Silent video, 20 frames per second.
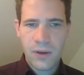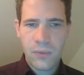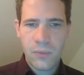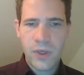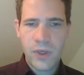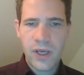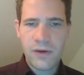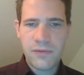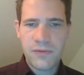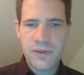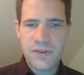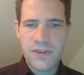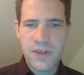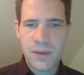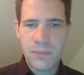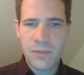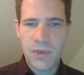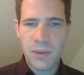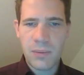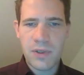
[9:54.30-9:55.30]
we have the
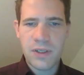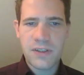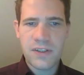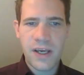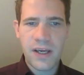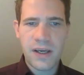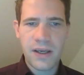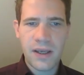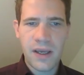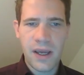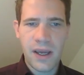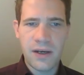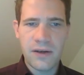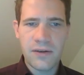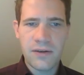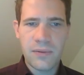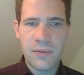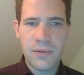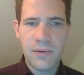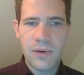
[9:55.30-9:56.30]
same double attack
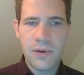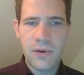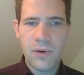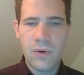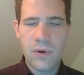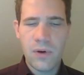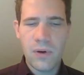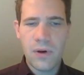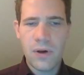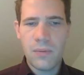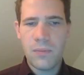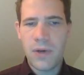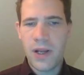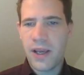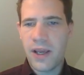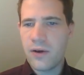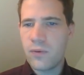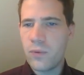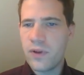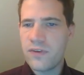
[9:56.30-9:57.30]
and
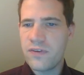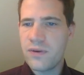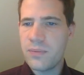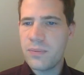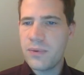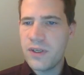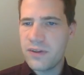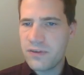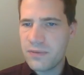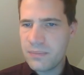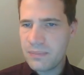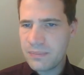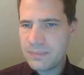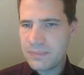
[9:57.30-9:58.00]
black wins a piece.